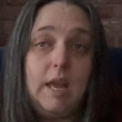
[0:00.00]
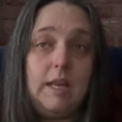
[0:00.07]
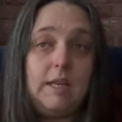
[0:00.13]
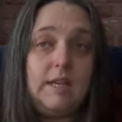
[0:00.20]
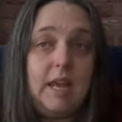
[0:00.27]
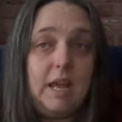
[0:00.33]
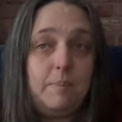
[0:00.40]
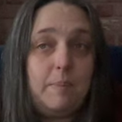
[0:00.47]

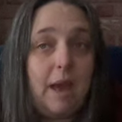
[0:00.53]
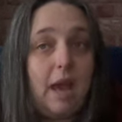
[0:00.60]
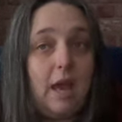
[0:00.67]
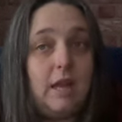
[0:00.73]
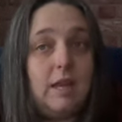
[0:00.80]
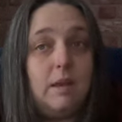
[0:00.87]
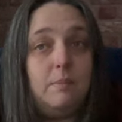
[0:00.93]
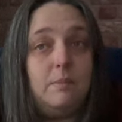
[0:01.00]

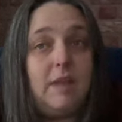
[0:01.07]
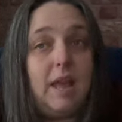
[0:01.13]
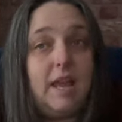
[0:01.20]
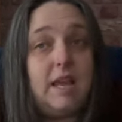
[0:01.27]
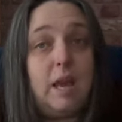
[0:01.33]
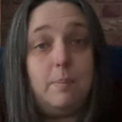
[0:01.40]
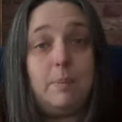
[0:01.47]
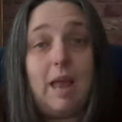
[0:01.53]
Nearby
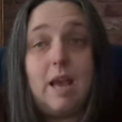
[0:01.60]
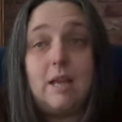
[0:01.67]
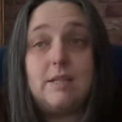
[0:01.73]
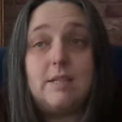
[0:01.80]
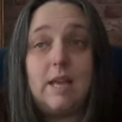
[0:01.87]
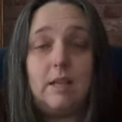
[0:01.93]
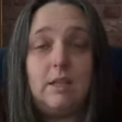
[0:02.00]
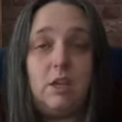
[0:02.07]
lay a black
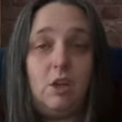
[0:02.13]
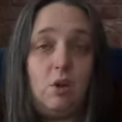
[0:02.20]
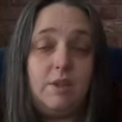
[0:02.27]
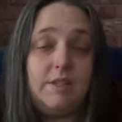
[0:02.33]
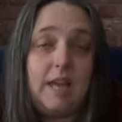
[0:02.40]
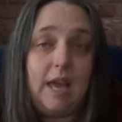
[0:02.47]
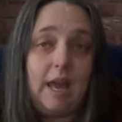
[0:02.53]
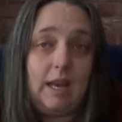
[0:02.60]

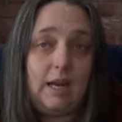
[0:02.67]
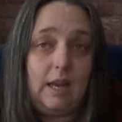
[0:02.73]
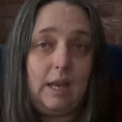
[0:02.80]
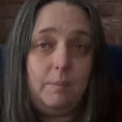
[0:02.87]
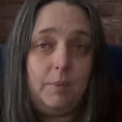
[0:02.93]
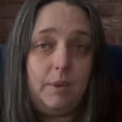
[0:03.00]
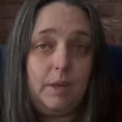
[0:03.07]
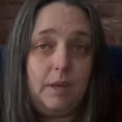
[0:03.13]
celluloid hair
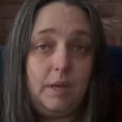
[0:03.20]
clip,